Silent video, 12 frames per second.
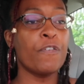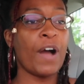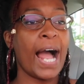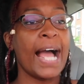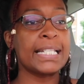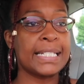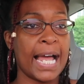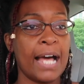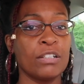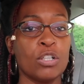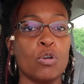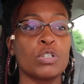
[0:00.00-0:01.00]
far, I
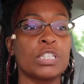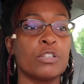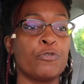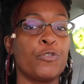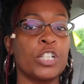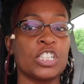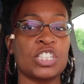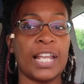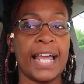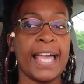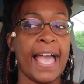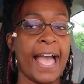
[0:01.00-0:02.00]
downloaded the footage
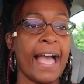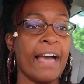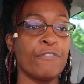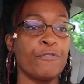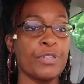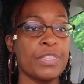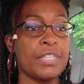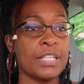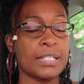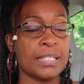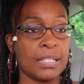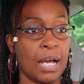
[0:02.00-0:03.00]
that I had for
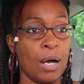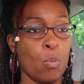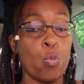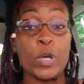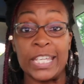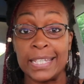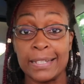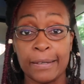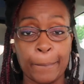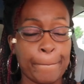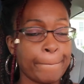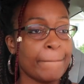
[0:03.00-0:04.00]
this um, week,
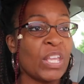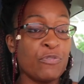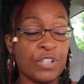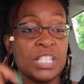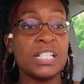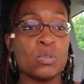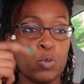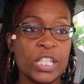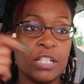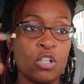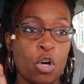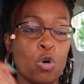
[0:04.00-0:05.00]
for these
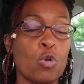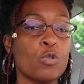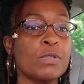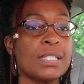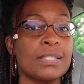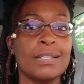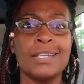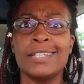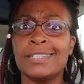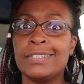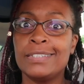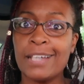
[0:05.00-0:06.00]
week goals.
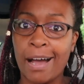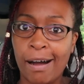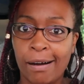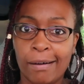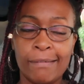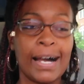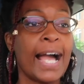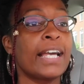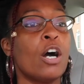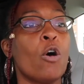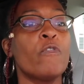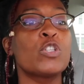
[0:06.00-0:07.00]
Y'all, I
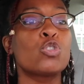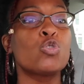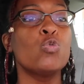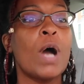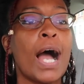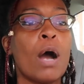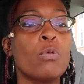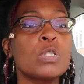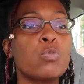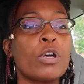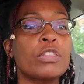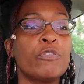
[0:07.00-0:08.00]
got over two
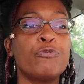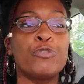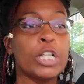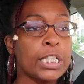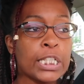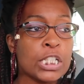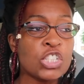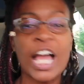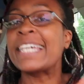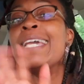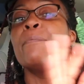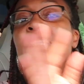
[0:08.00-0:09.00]
hours worth of footage.
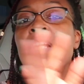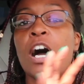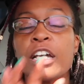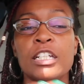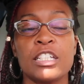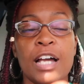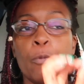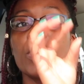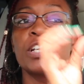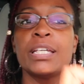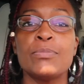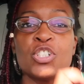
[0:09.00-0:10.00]
I can't be talking to y'all. We're
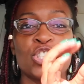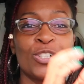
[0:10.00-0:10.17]
gonna keep this